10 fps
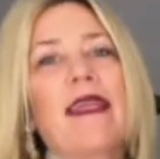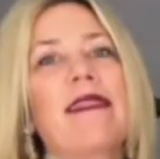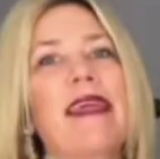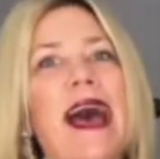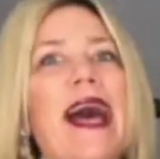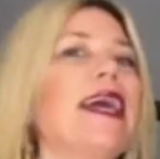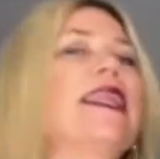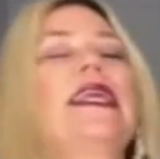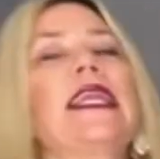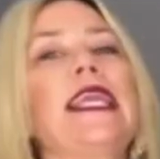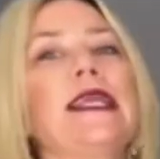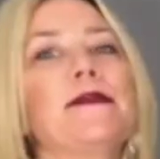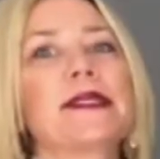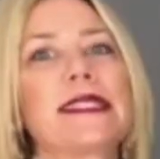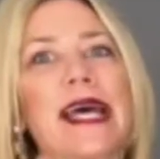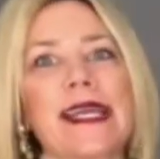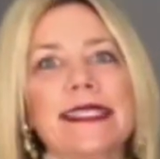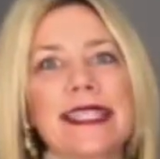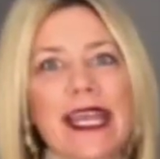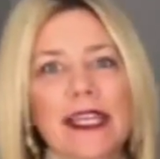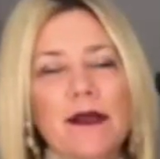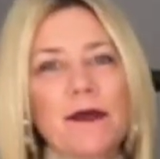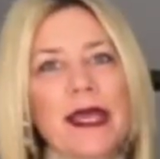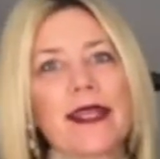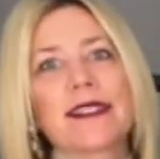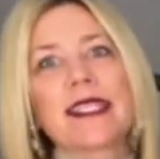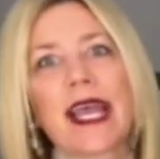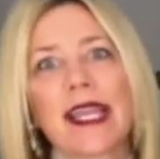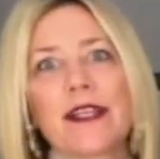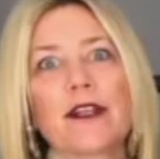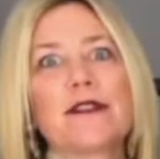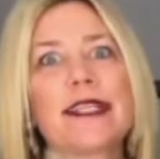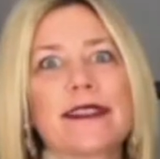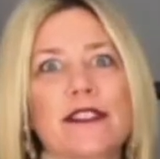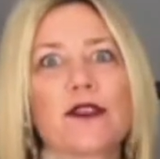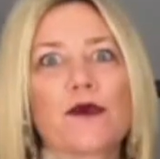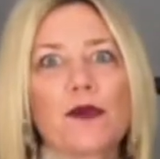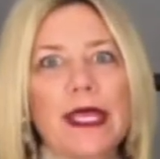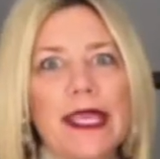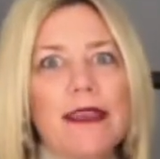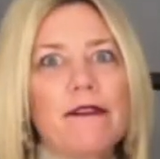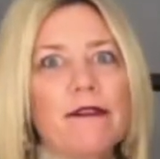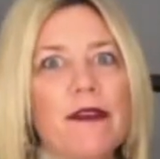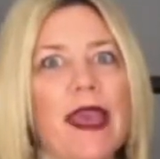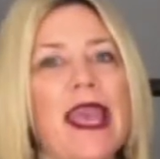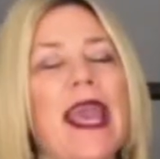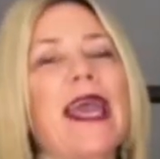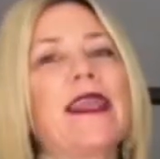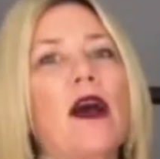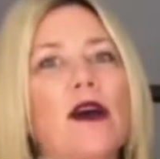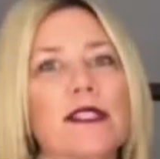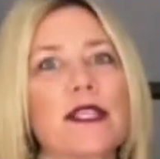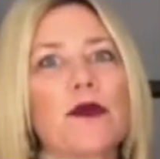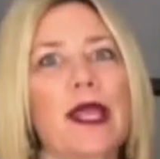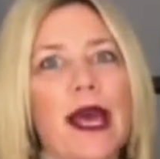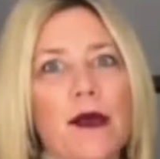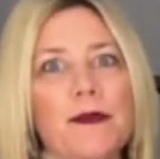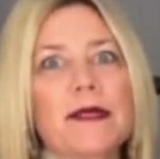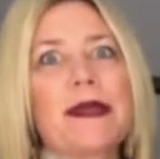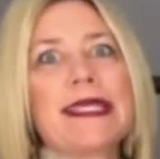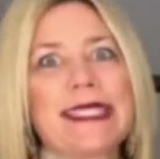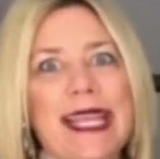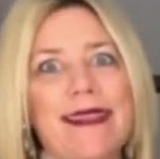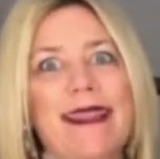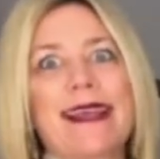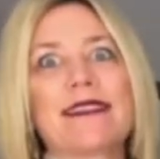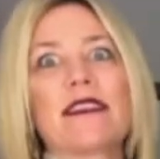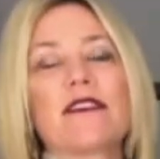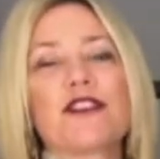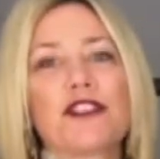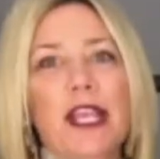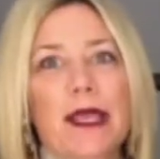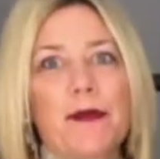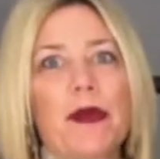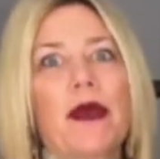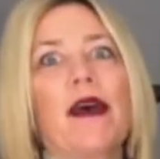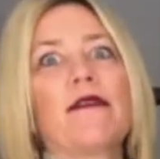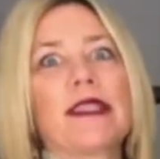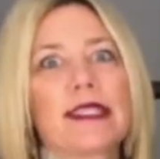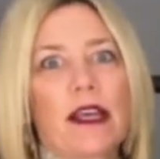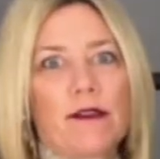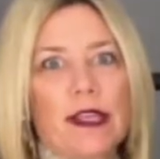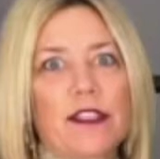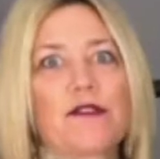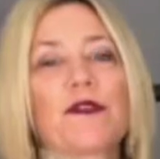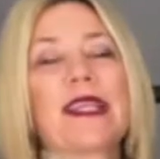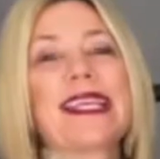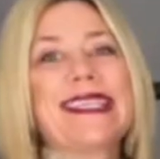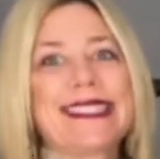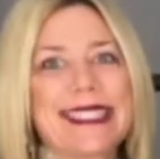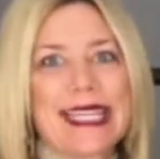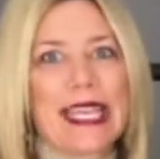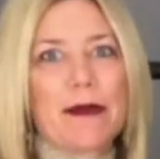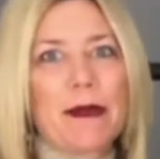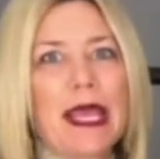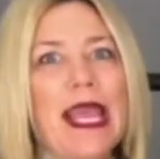That keeps that denim in a tighter, denser weave, and also helps maintain that shape of the selvage for the inseam.